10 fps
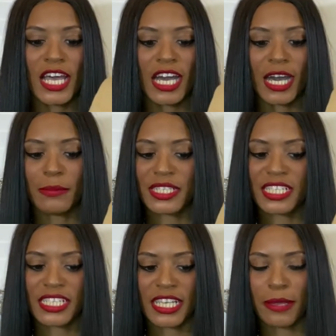Um, it's the
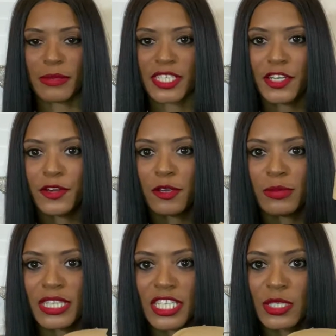same material,
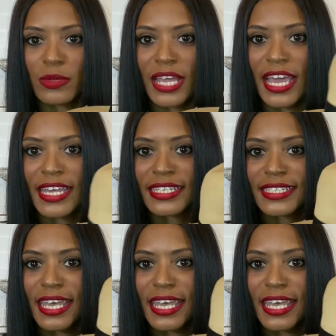but this one has